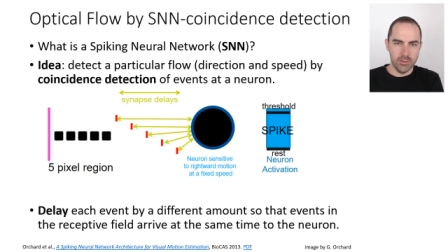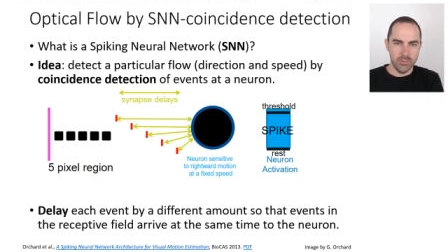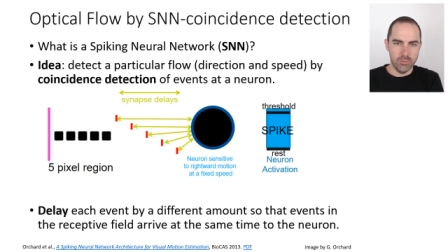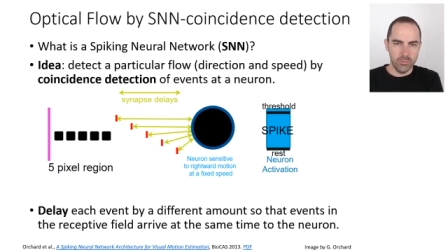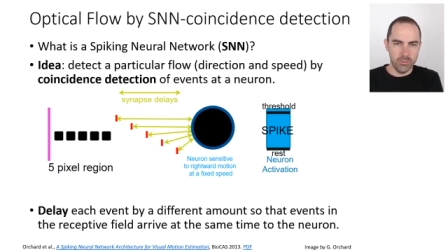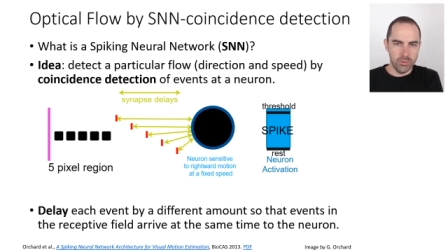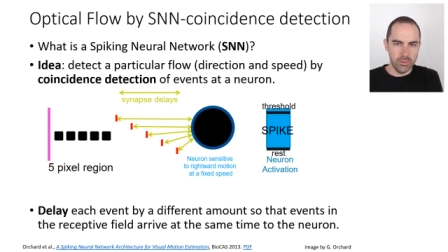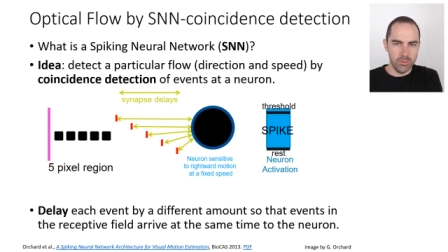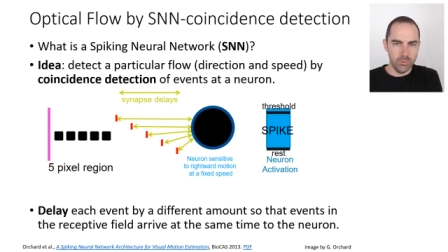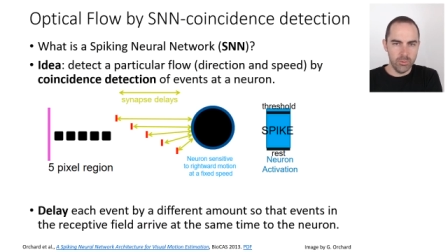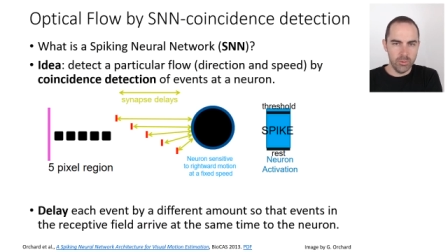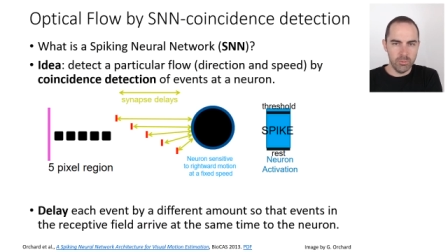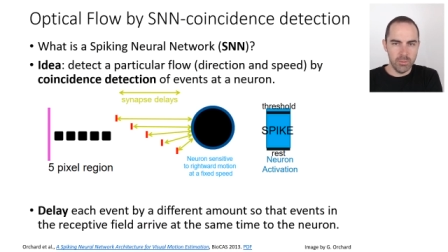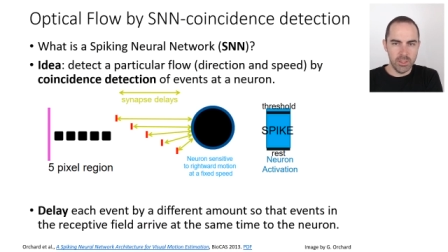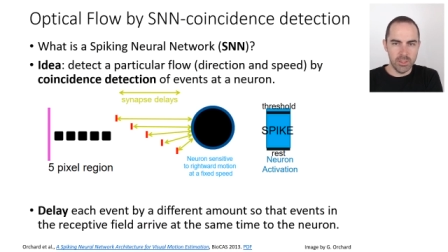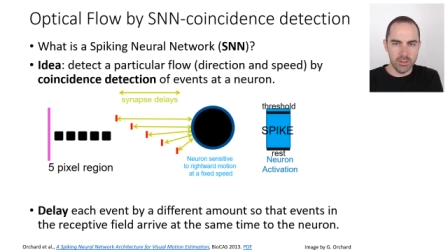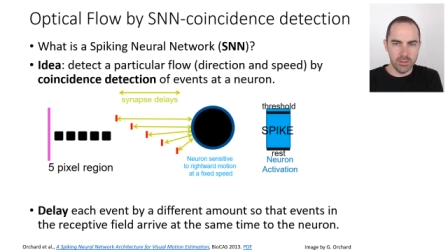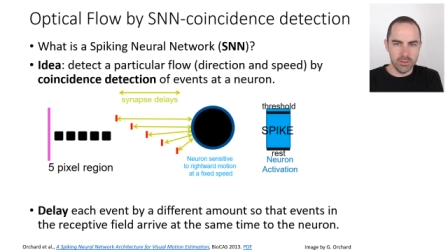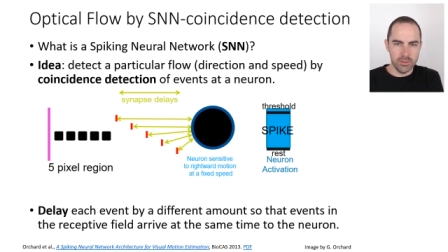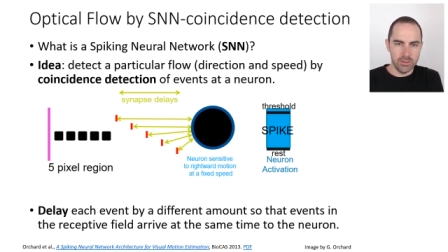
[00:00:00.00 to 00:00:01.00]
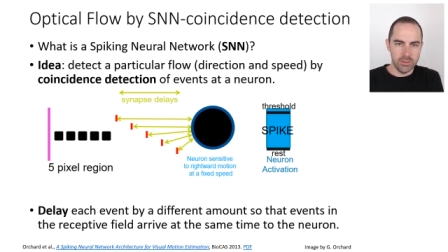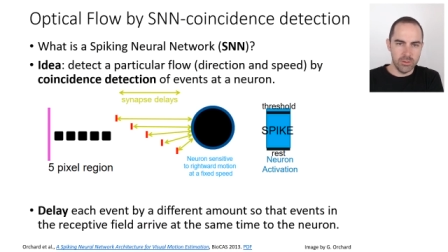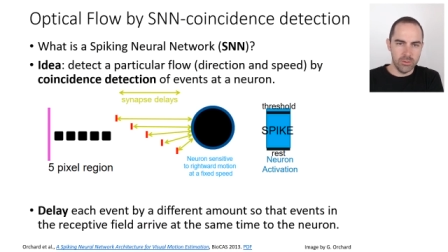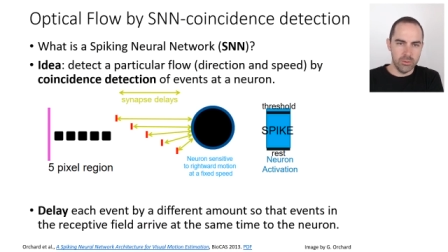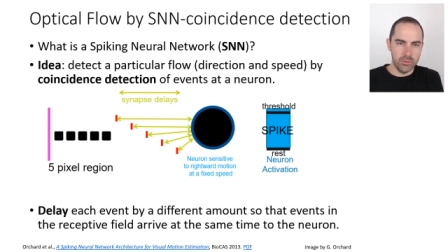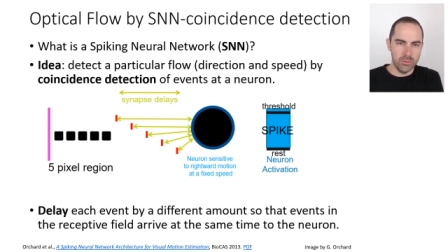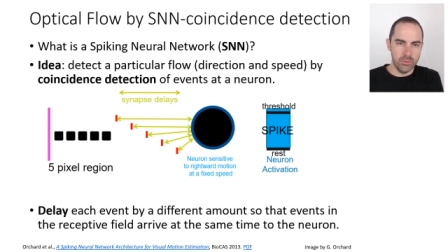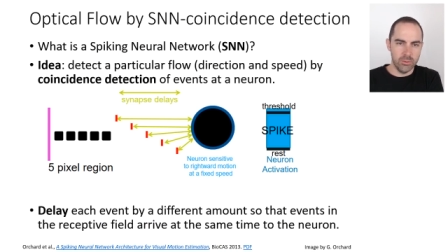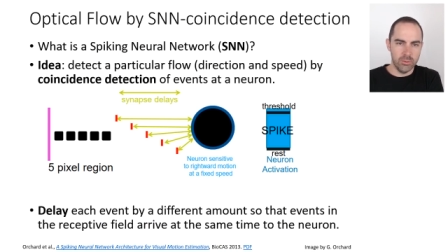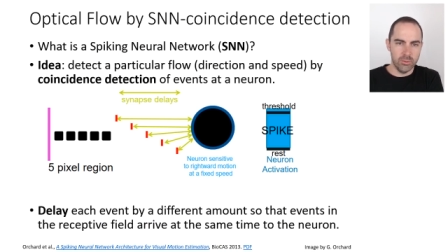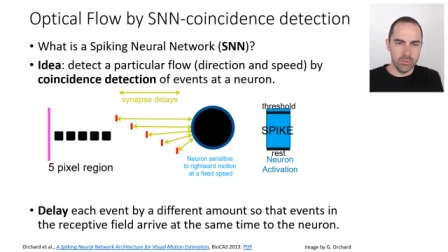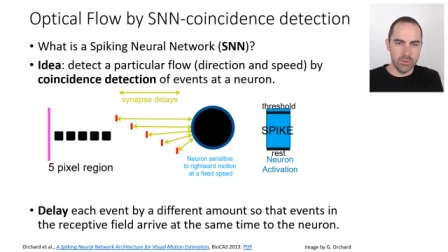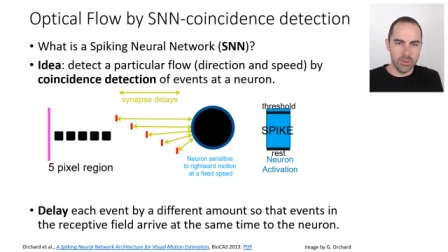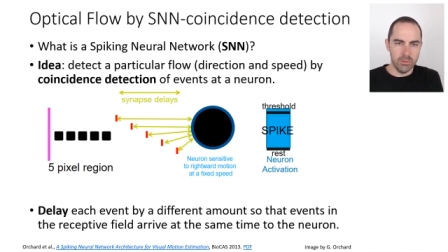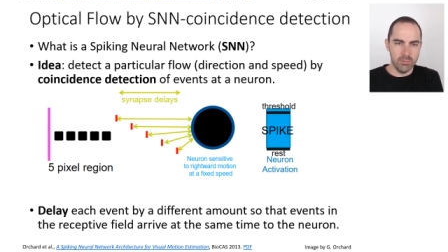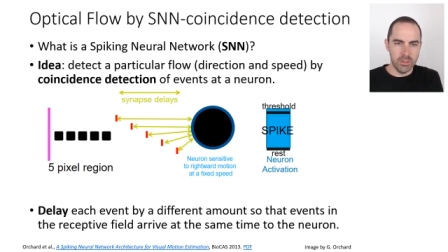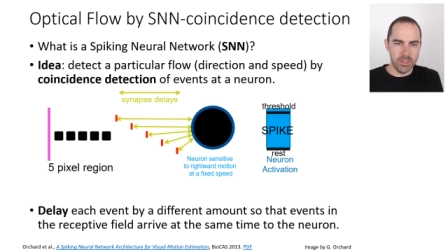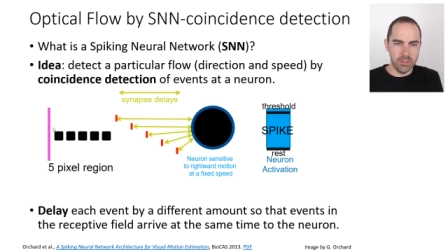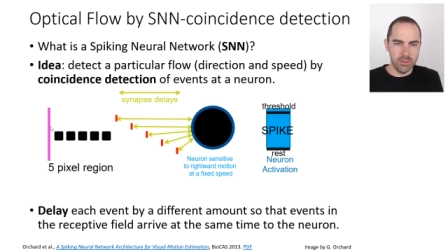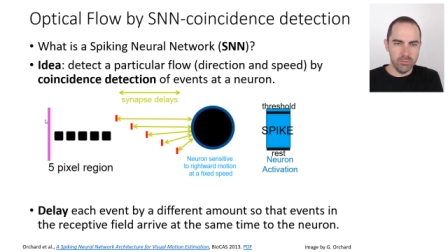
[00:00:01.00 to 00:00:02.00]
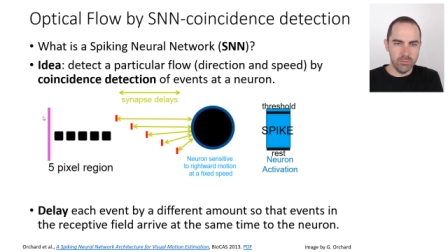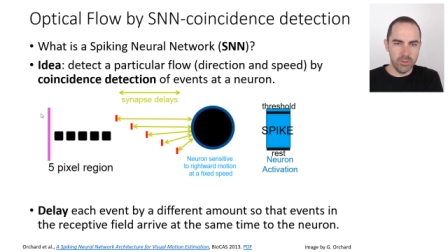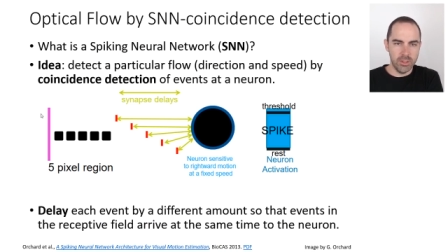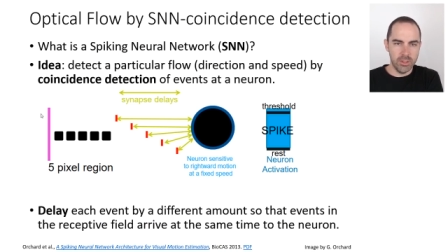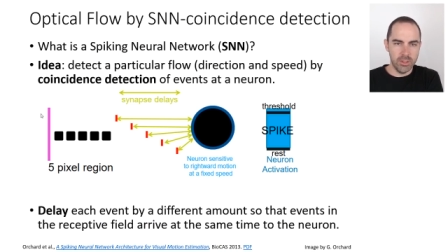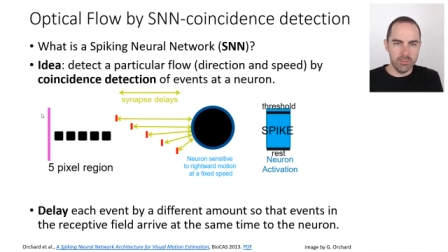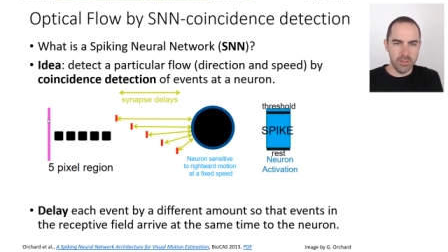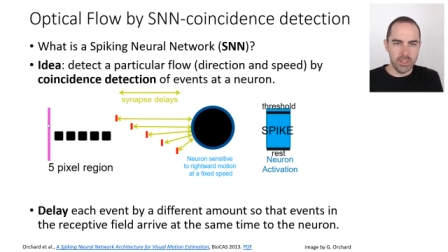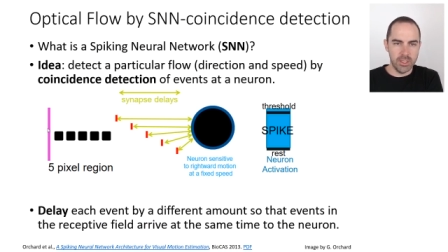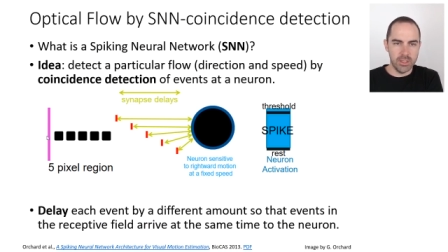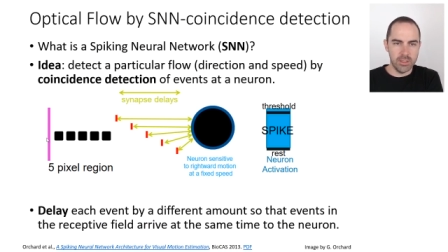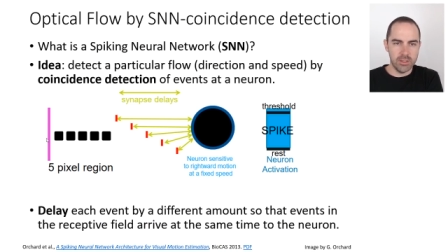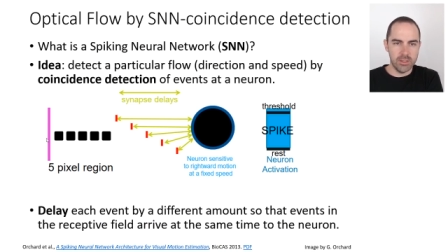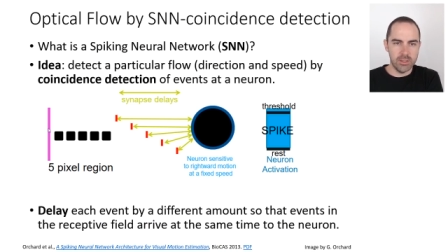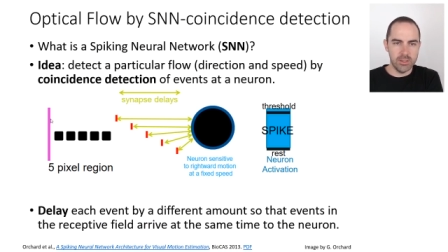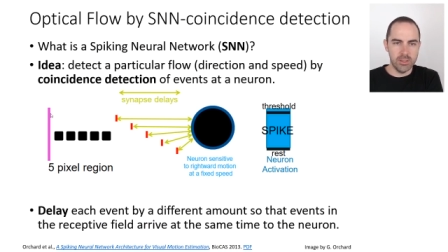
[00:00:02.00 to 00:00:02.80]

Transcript: what do we mean? So imagine we have an edge,